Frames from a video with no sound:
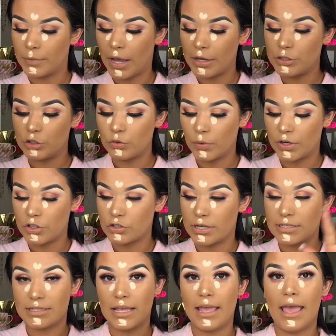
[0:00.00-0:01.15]
I do want to try to
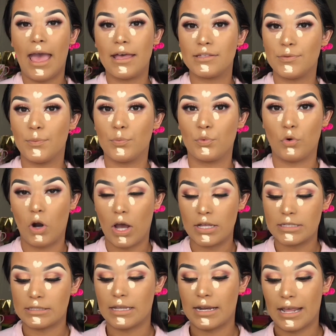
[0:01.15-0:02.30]
stay as
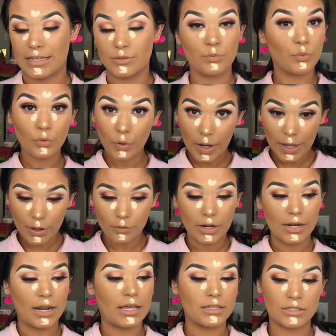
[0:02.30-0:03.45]
bronzed and as brown
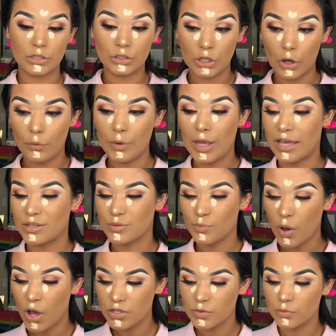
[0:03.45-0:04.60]
and as glowy as
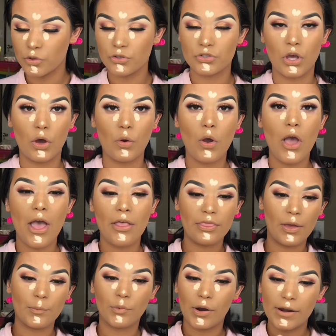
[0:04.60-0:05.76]
possible, so
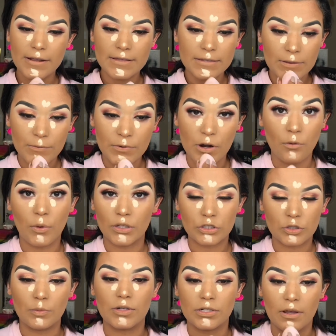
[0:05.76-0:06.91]
that brightness we don't want
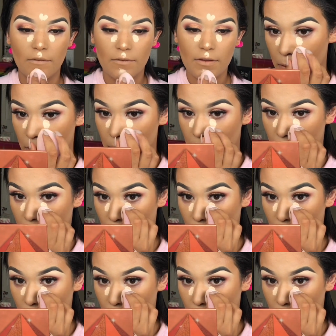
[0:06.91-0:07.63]
too much of.